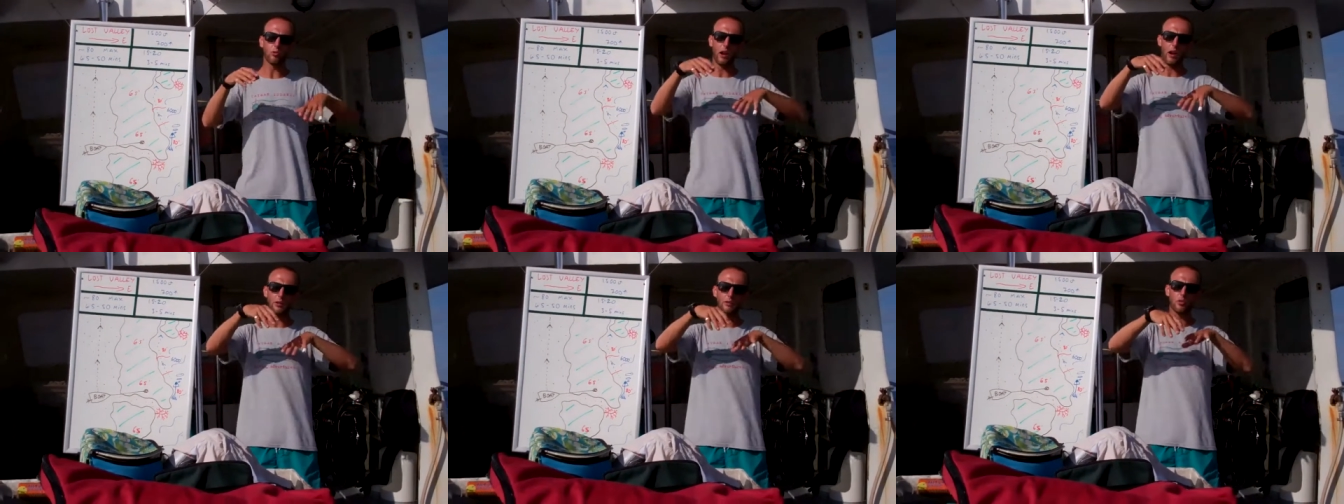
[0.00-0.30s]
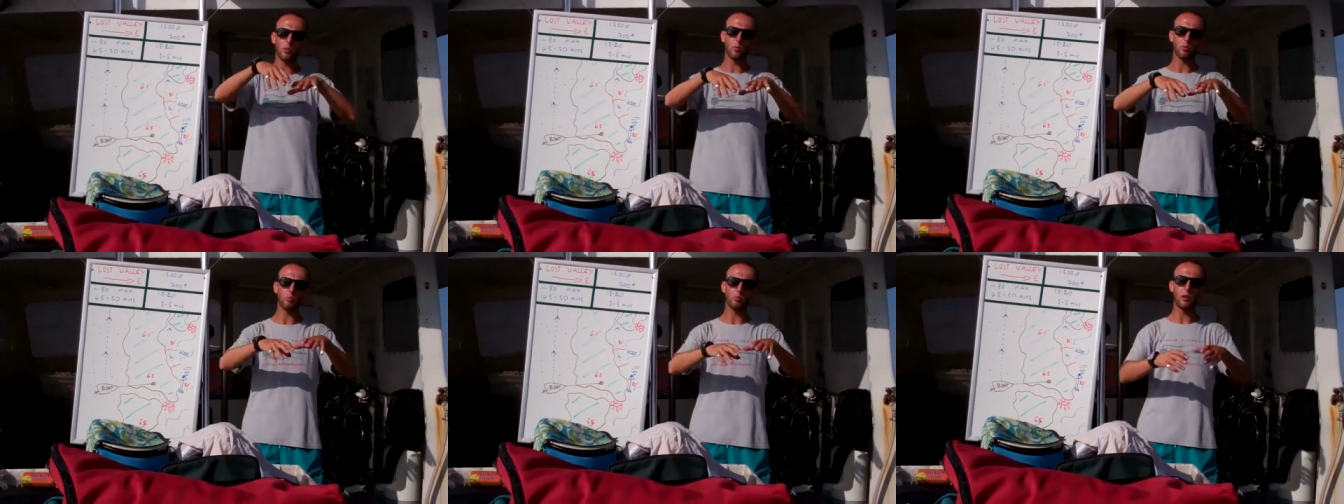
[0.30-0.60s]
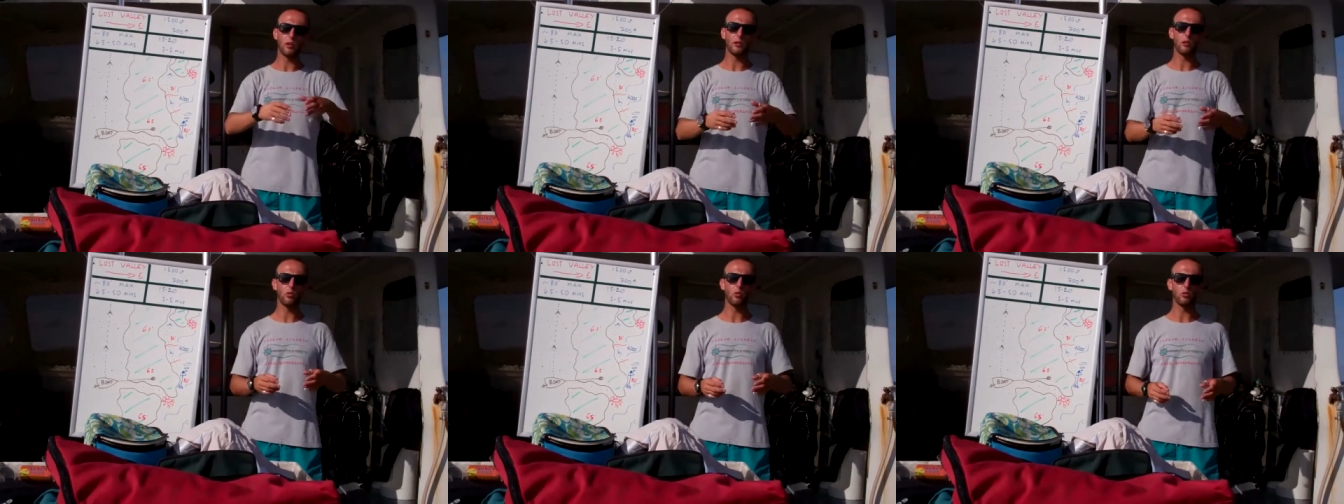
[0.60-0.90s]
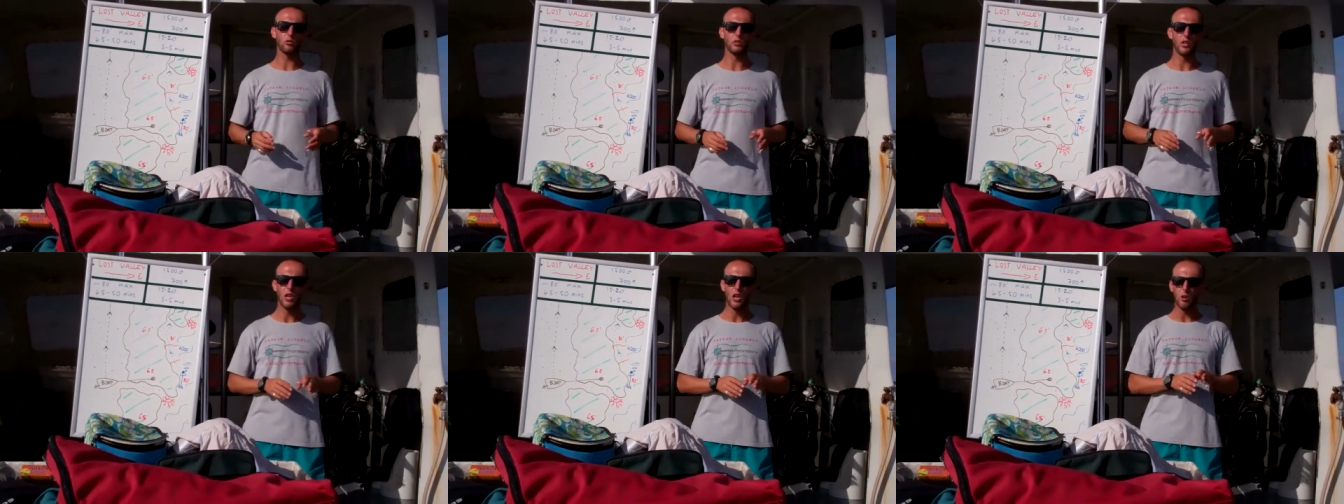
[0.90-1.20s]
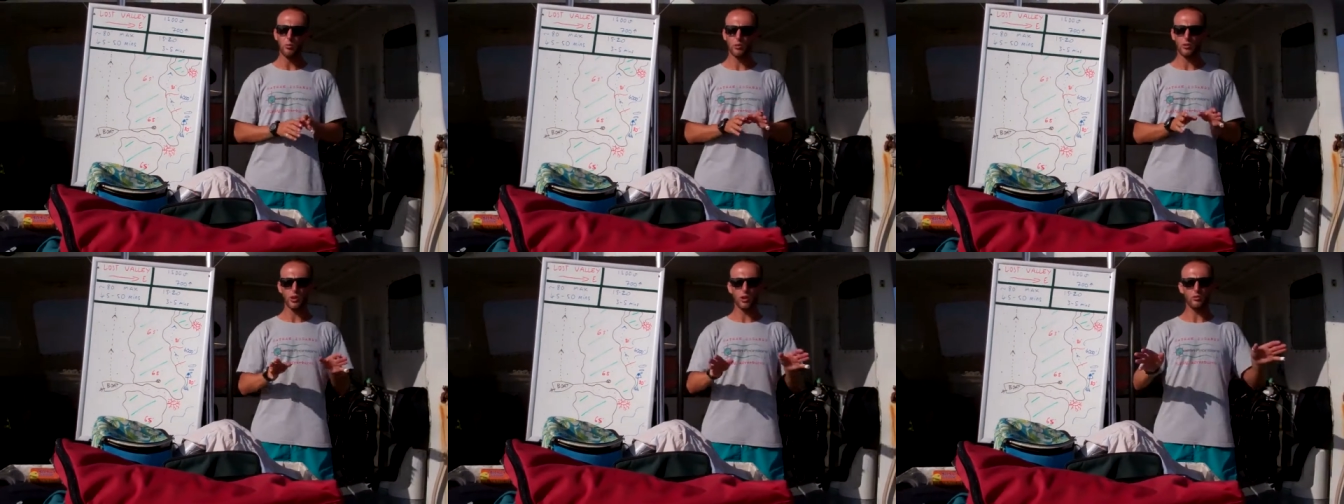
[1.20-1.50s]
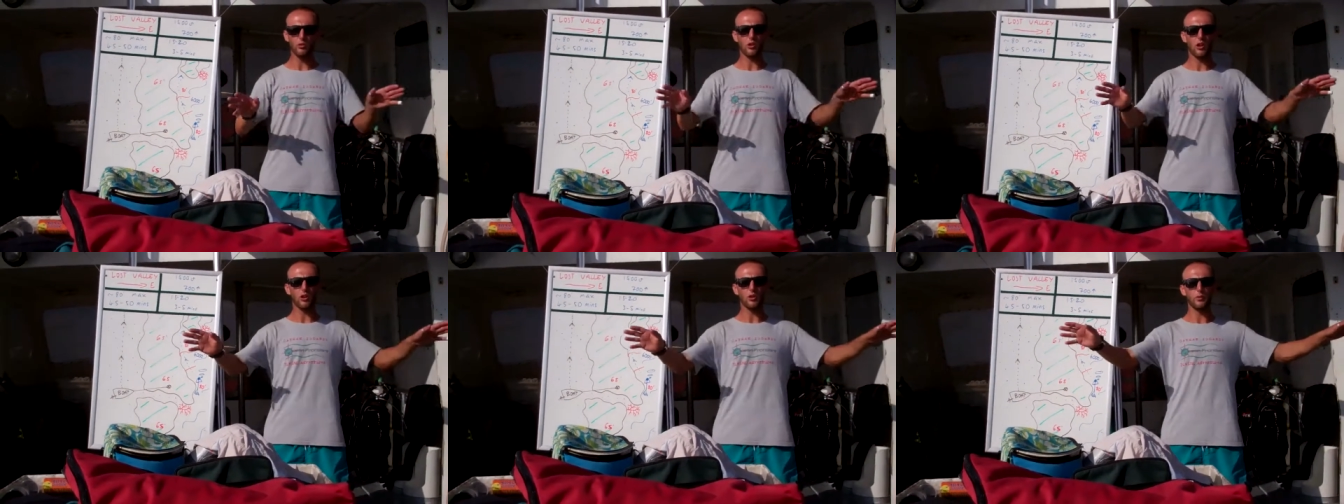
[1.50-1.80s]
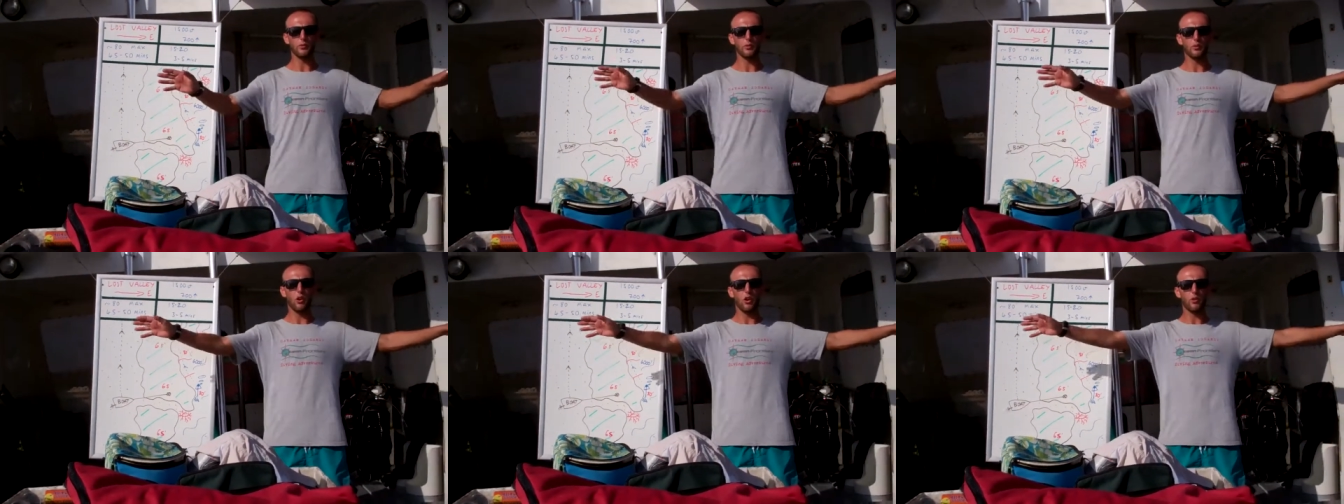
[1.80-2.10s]
around on top of the pinnacles, but don't kind
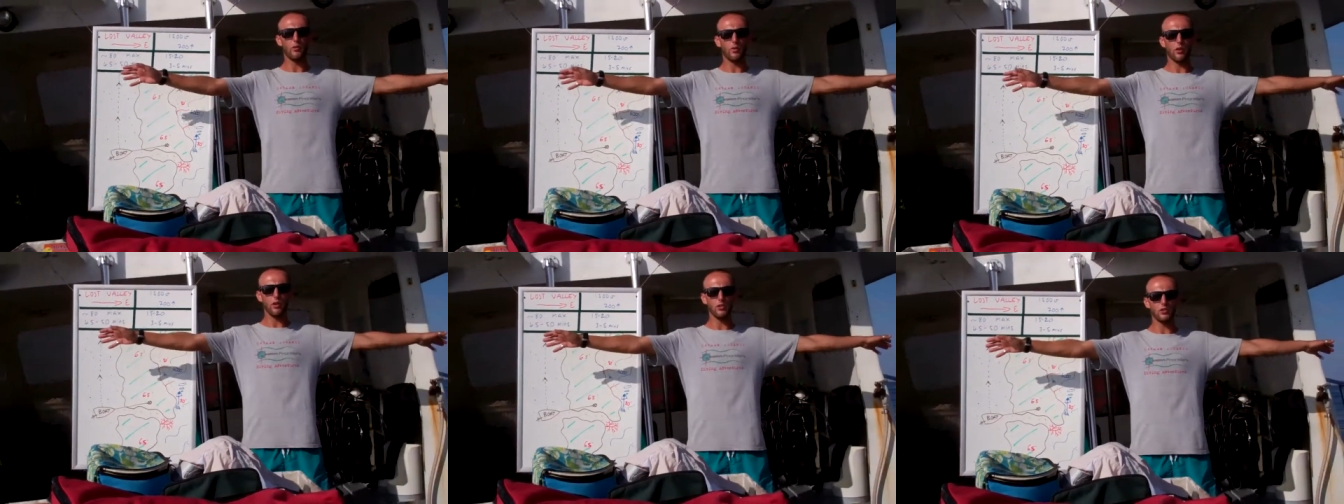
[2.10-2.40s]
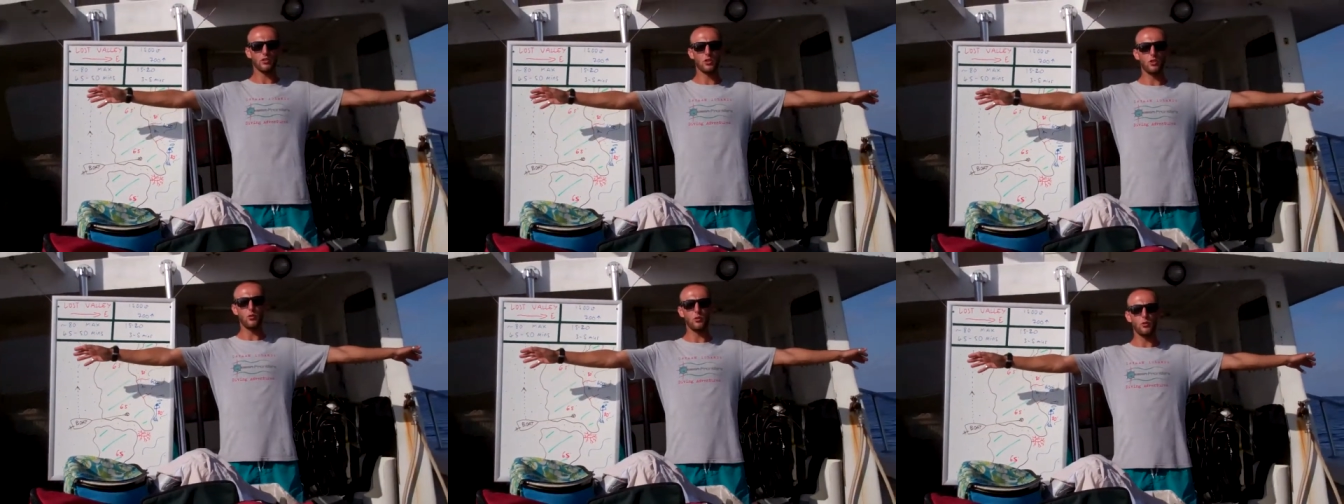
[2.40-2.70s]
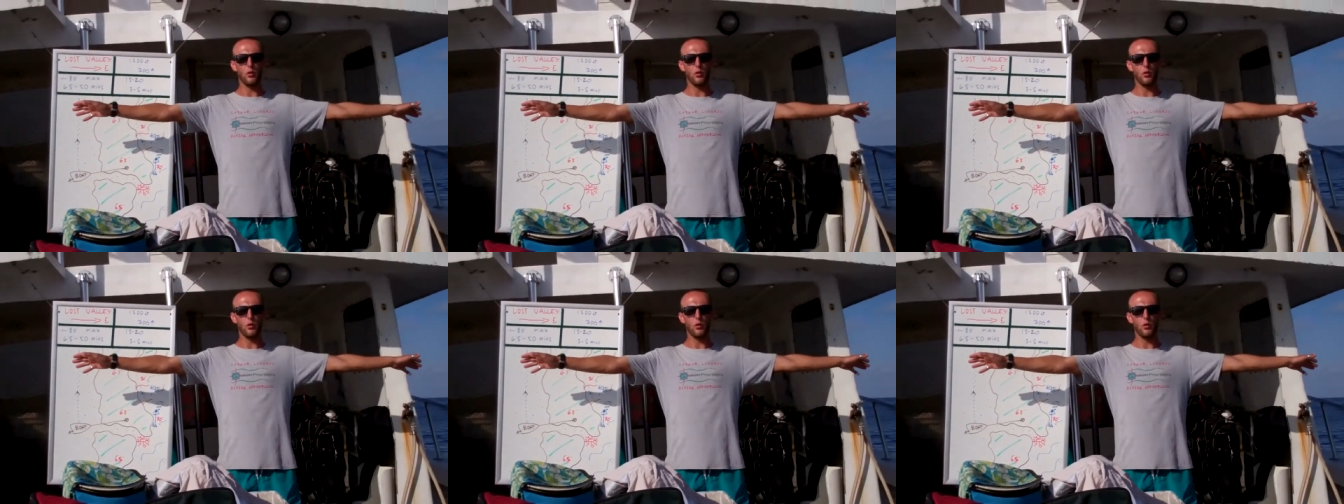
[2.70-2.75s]
of diverge too